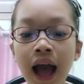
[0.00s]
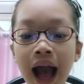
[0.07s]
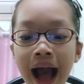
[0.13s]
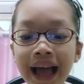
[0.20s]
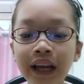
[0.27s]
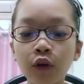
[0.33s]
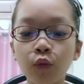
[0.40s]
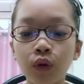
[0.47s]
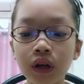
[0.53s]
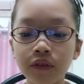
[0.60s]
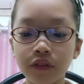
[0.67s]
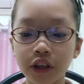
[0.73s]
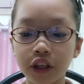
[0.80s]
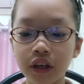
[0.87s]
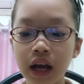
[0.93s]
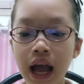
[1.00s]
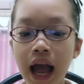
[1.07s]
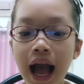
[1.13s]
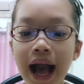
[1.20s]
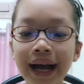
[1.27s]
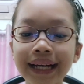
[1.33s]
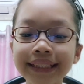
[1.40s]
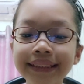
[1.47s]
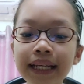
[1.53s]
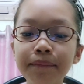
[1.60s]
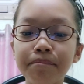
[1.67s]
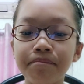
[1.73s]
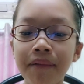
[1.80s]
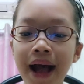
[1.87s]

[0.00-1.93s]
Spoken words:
I quivered. I did